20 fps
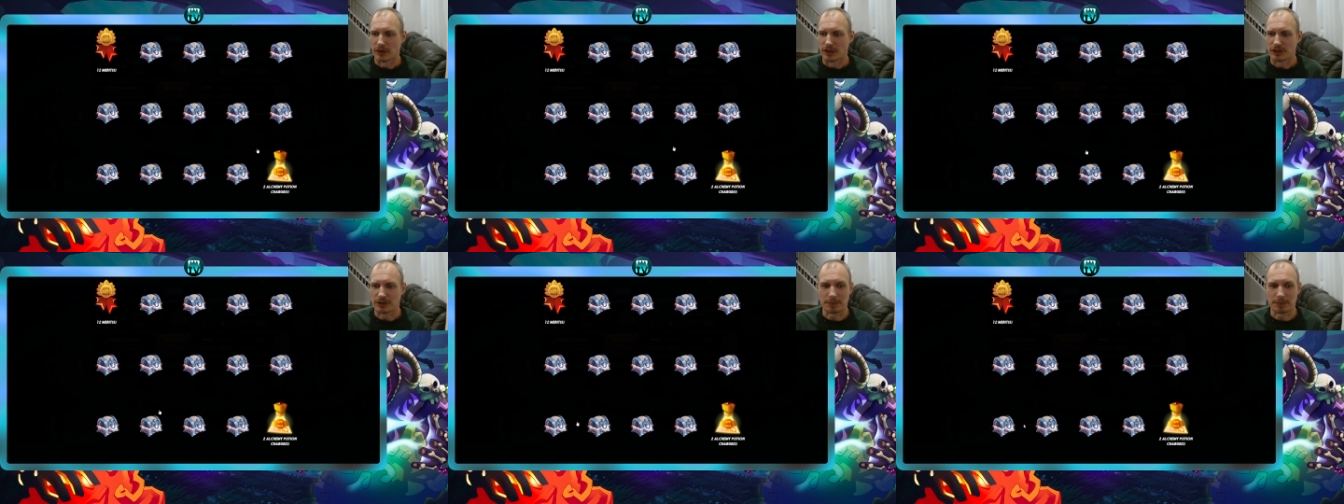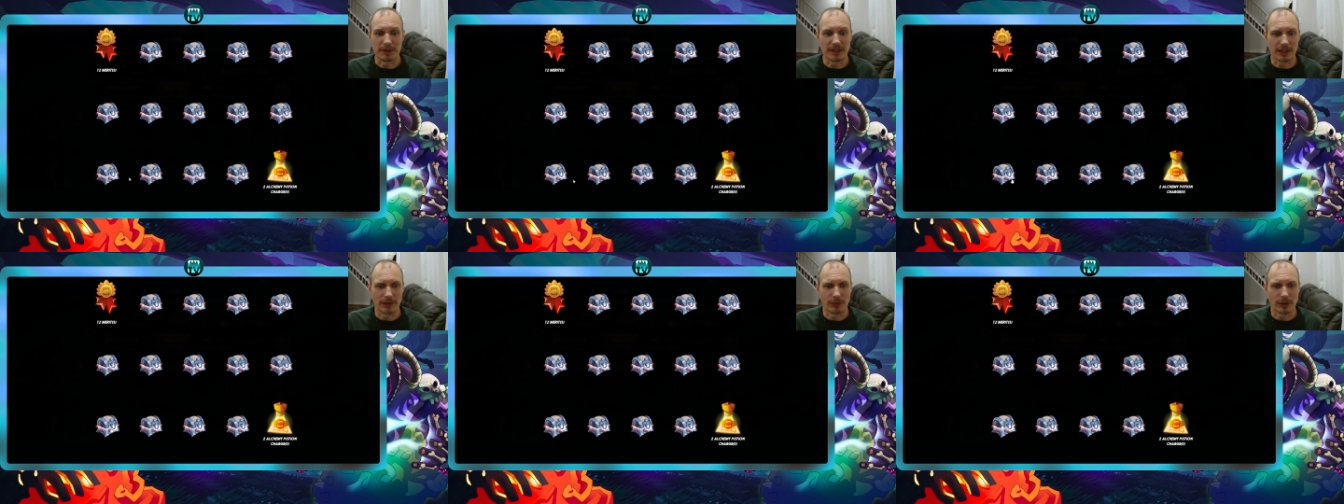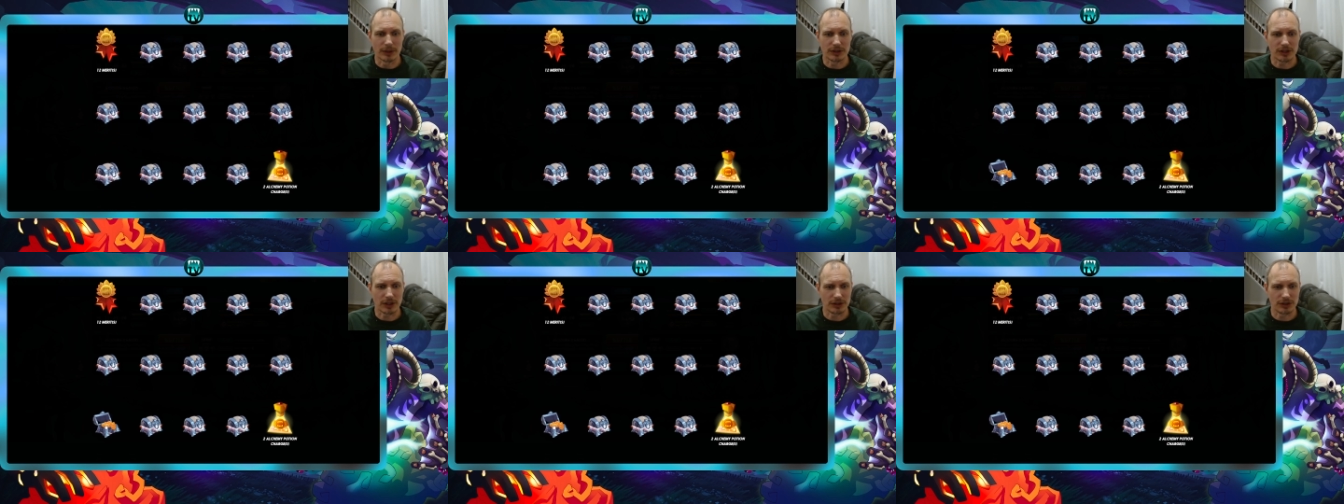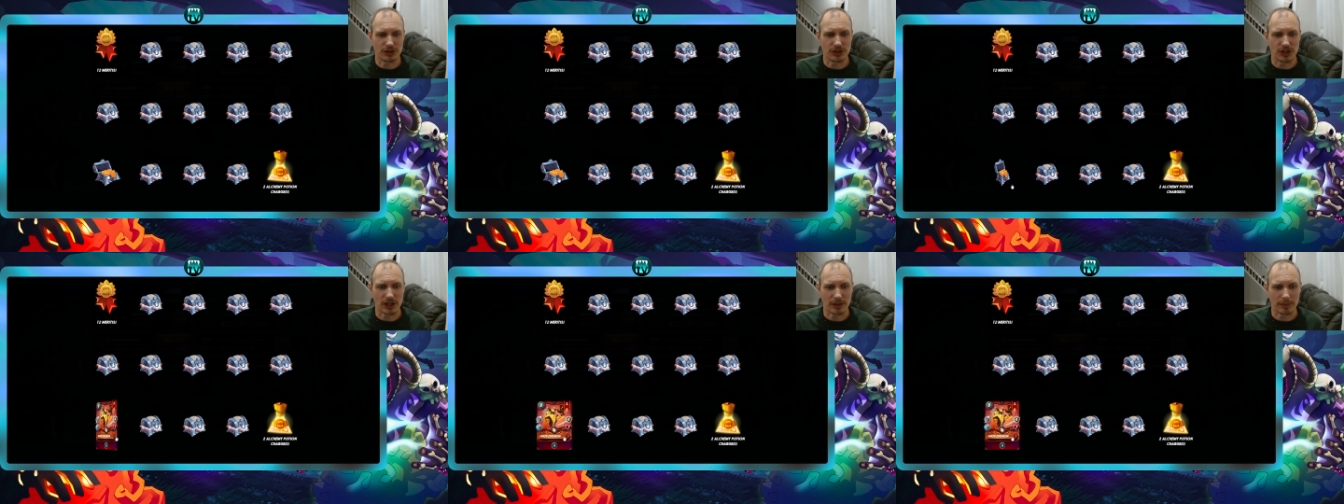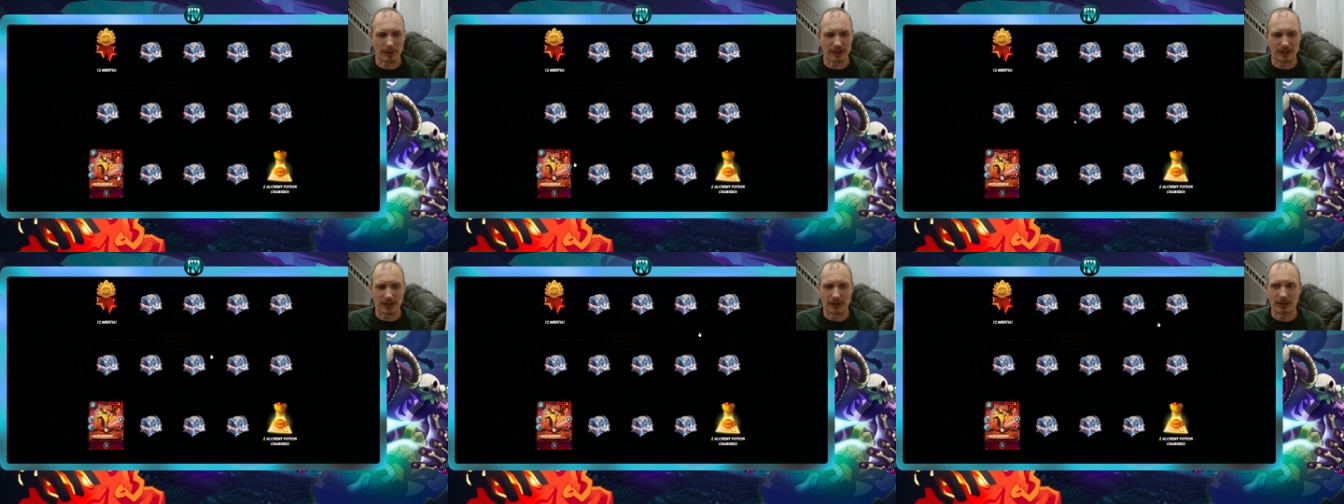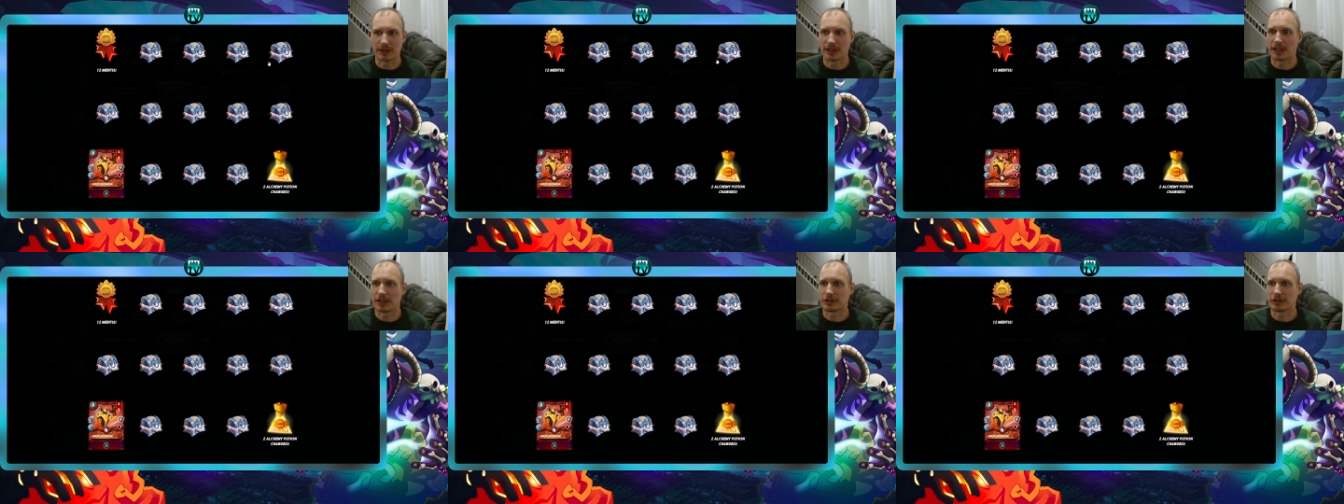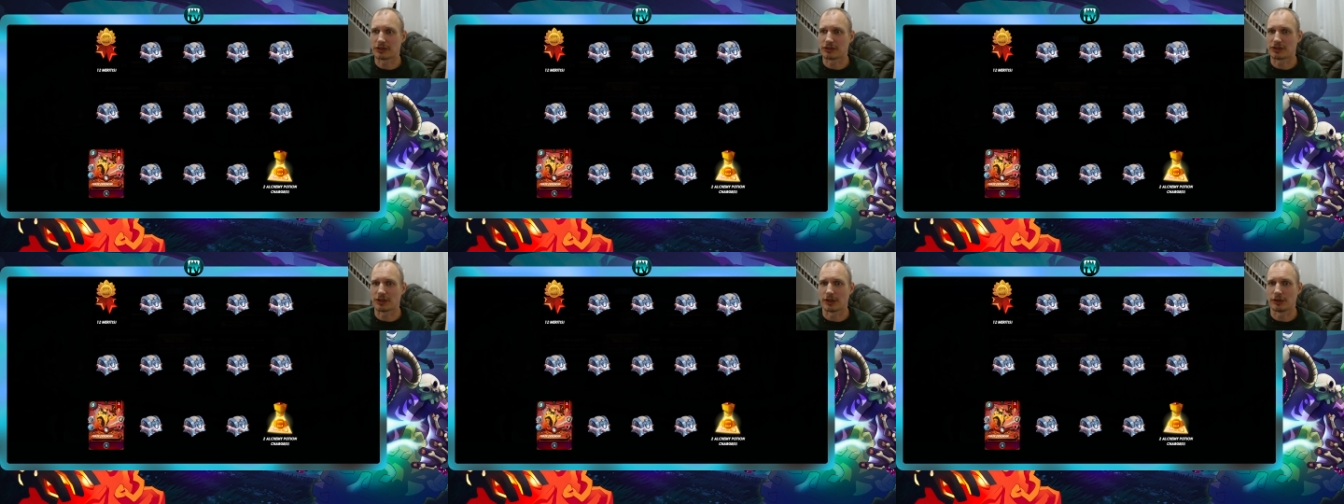Speaking of which, I should check my
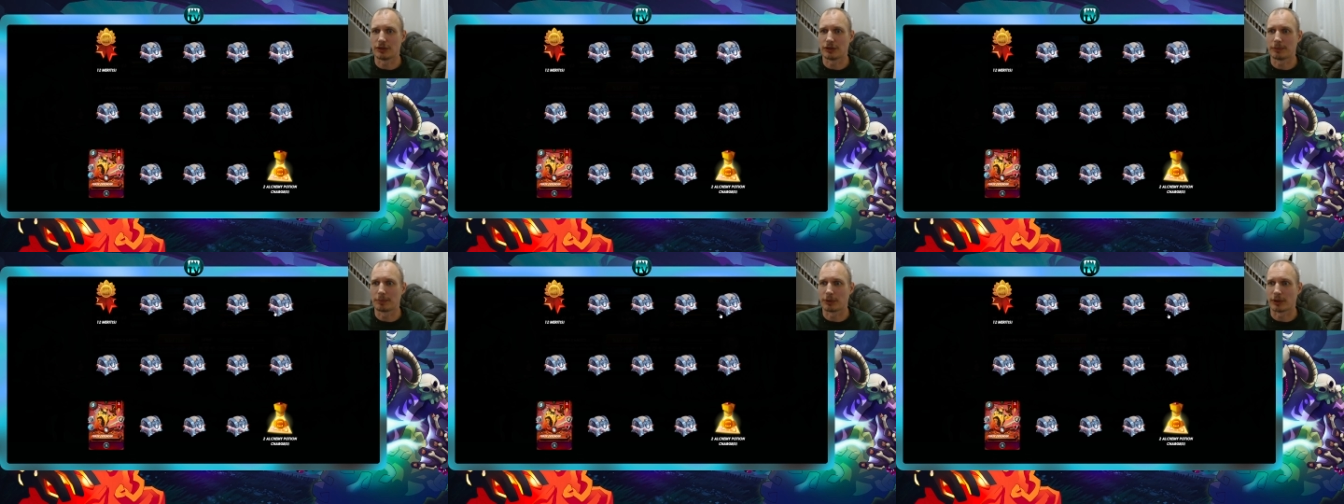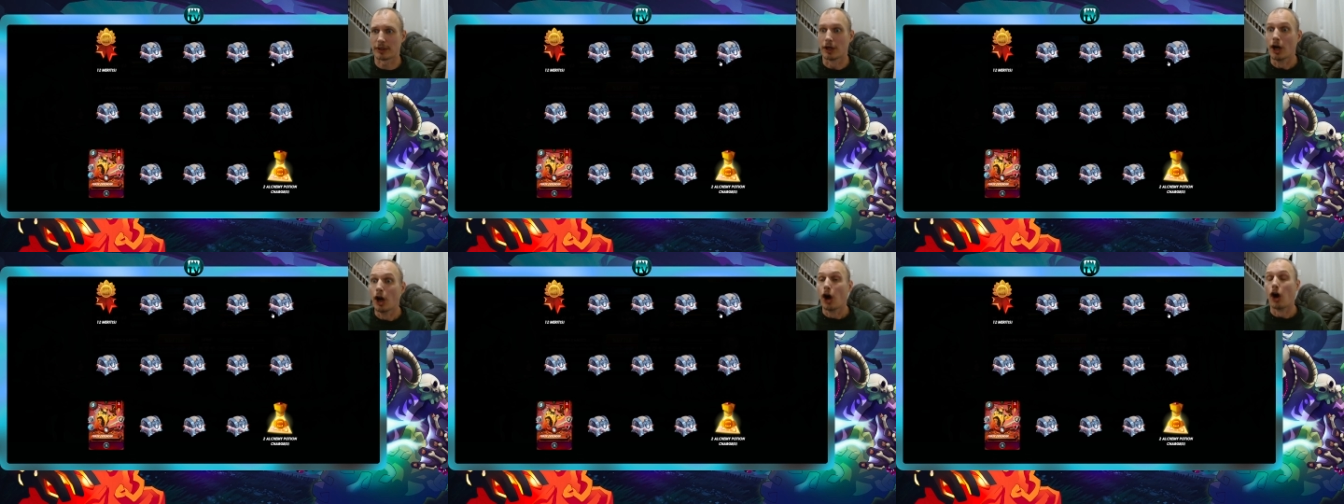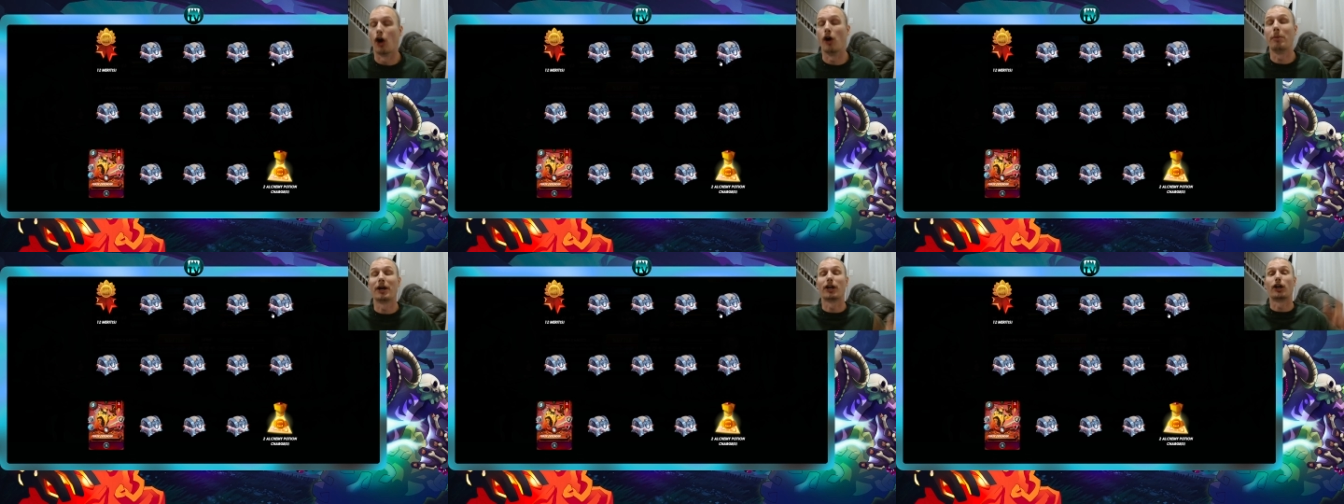delegation side new player. Oh my